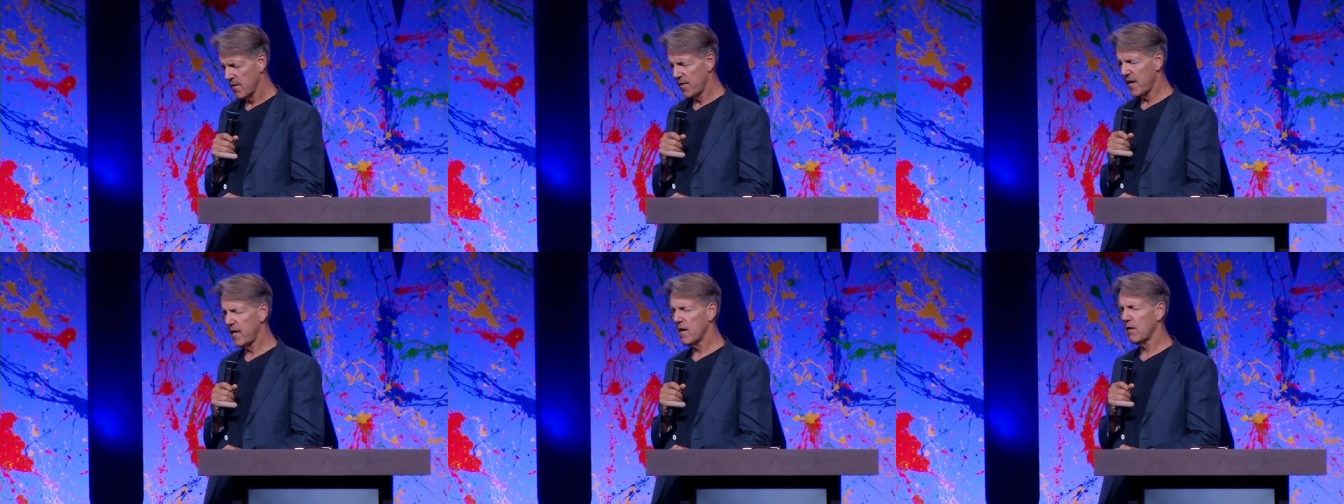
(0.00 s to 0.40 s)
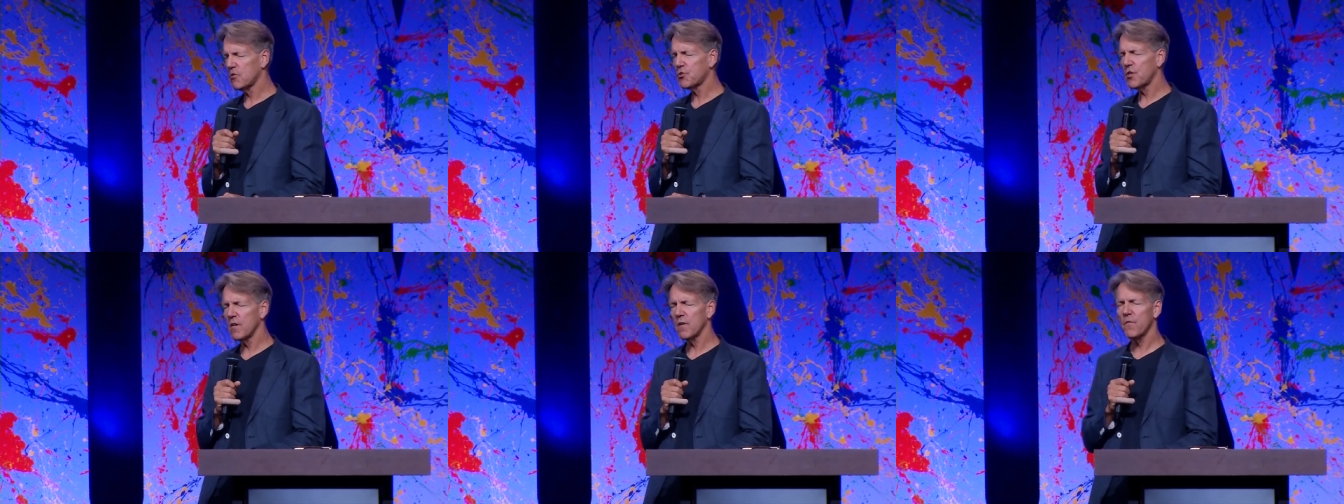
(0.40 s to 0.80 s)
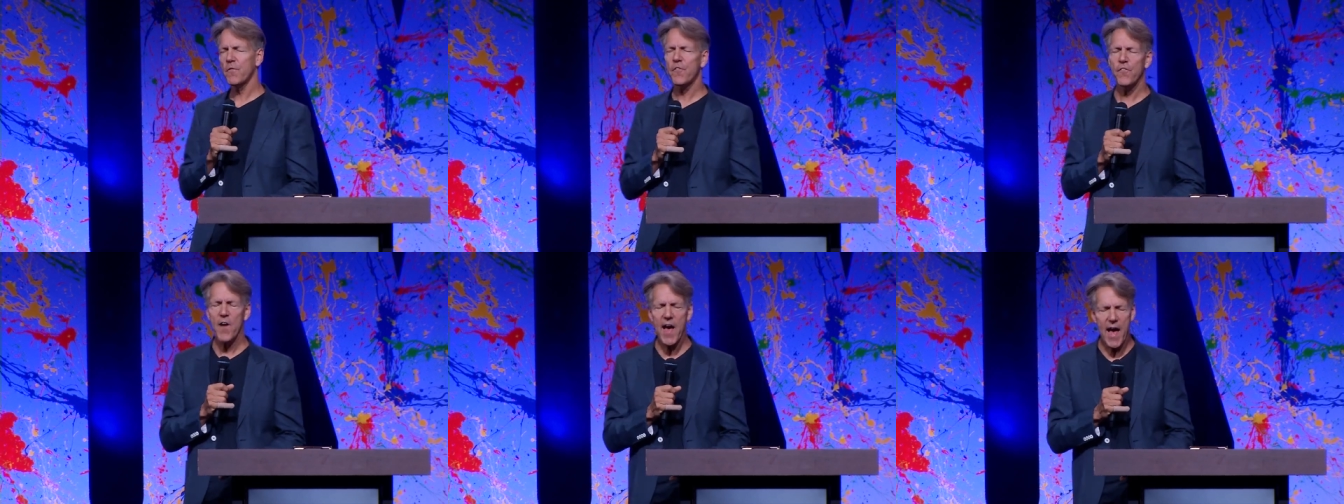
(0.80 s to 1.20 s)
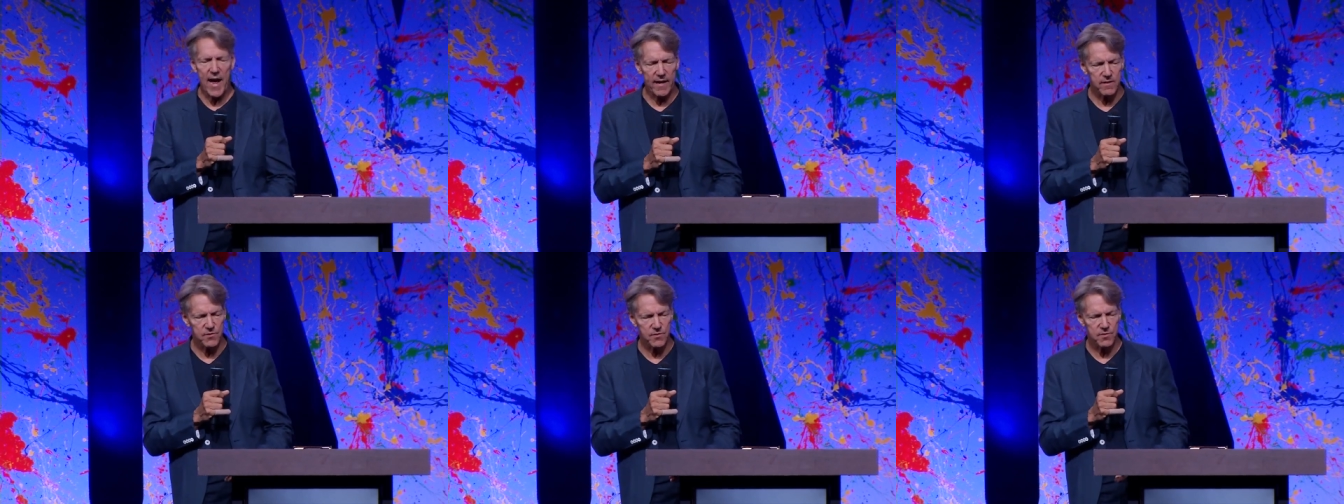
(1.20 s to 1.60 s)
They know certain
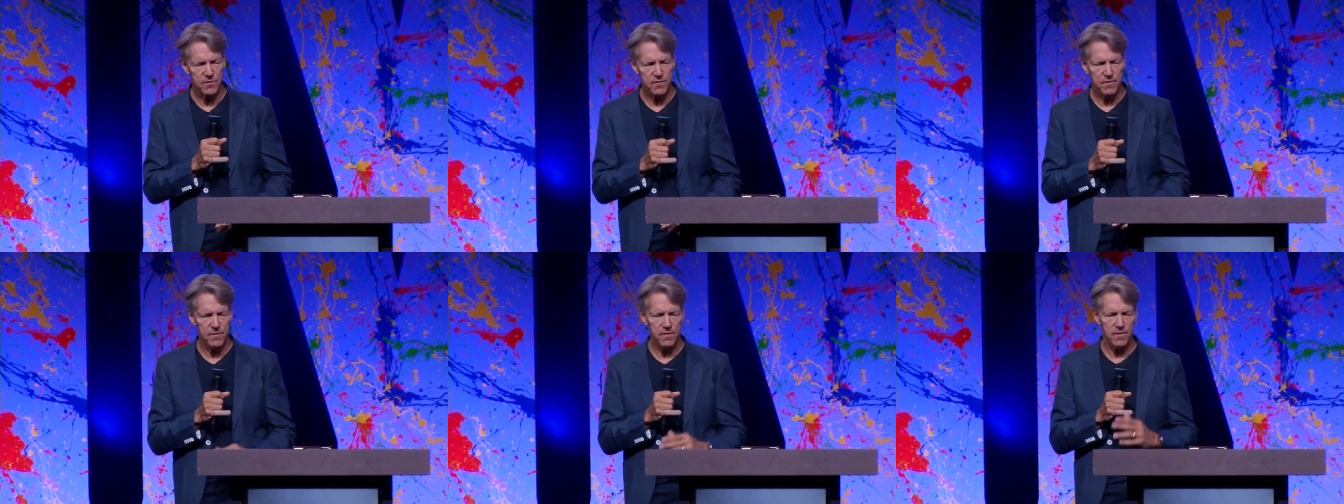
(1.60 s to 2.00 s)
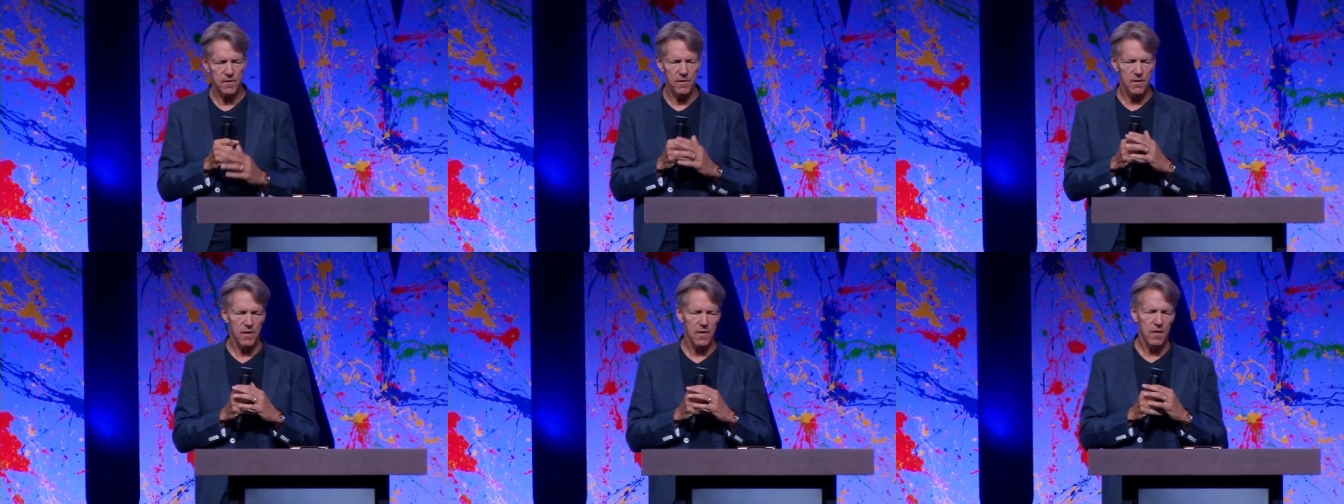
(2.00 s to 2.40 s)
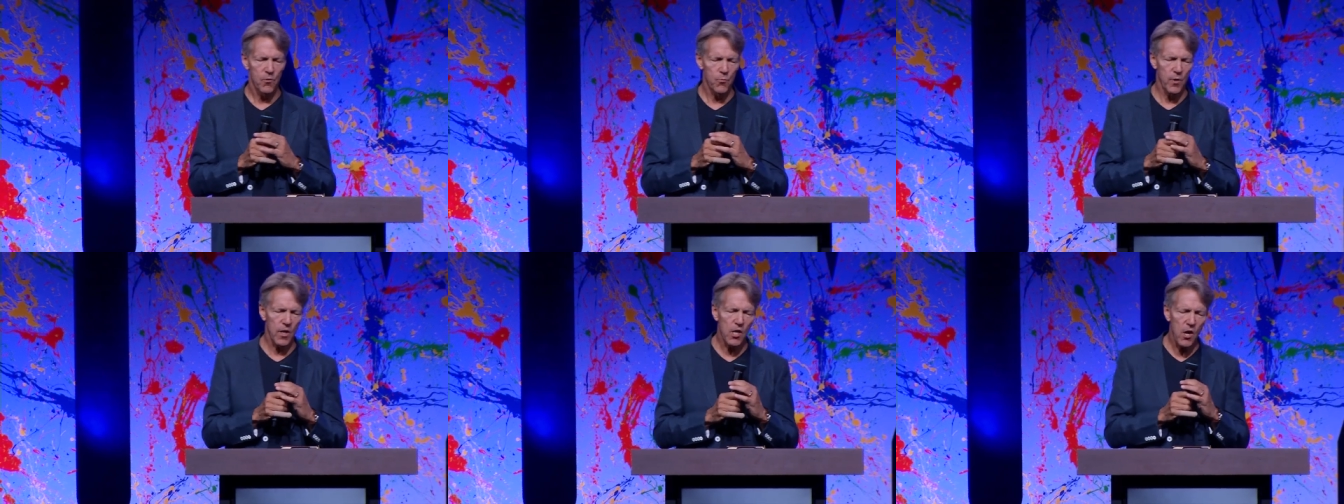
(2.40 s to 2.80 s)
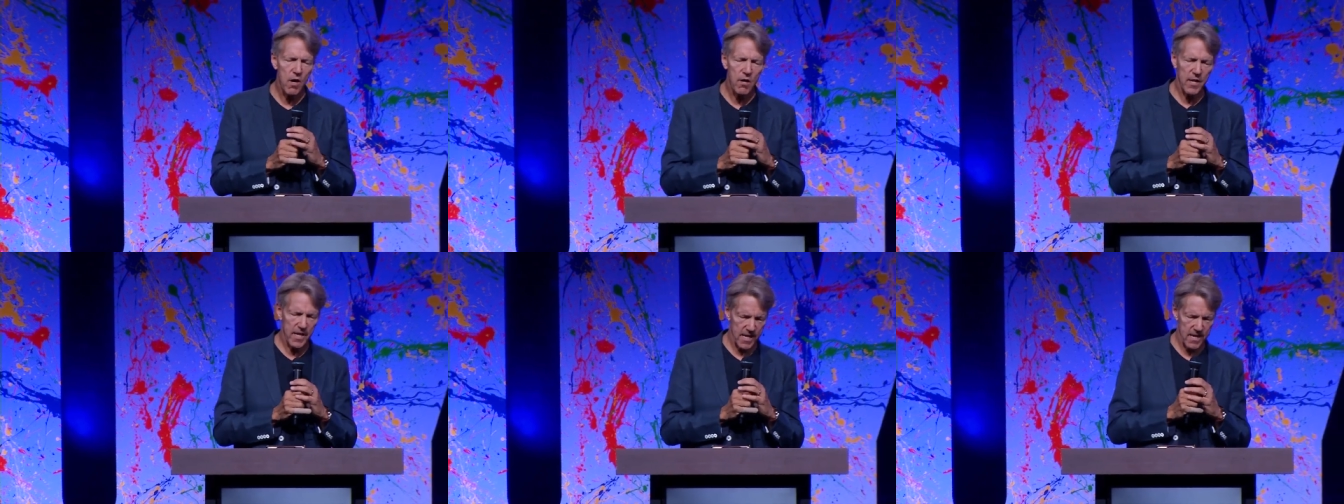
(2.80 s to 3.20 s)
facts
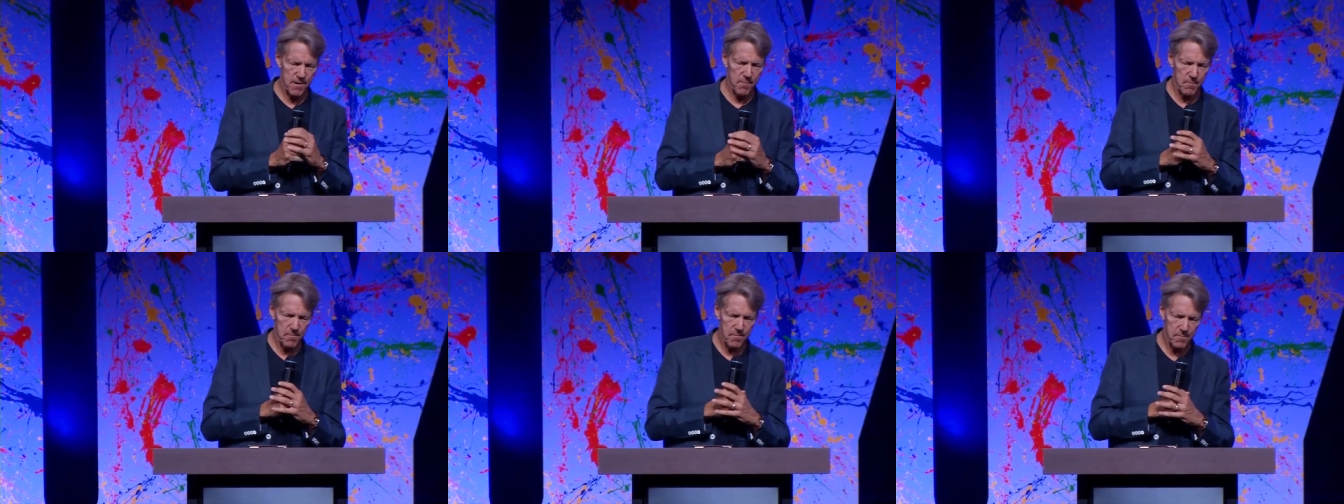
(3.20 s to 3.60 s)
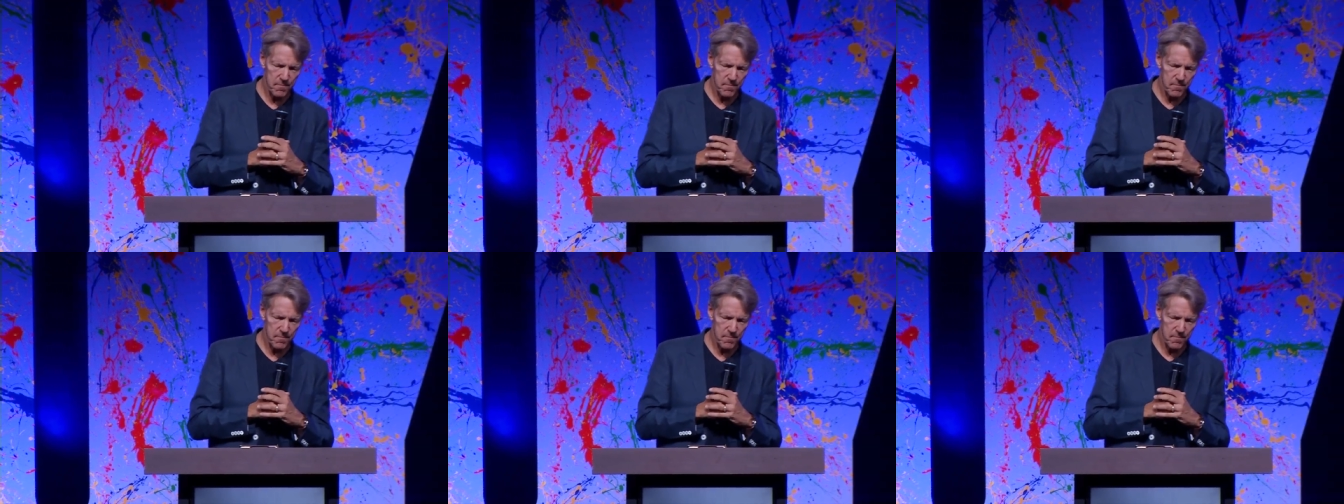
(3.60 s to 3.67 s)
regarding him.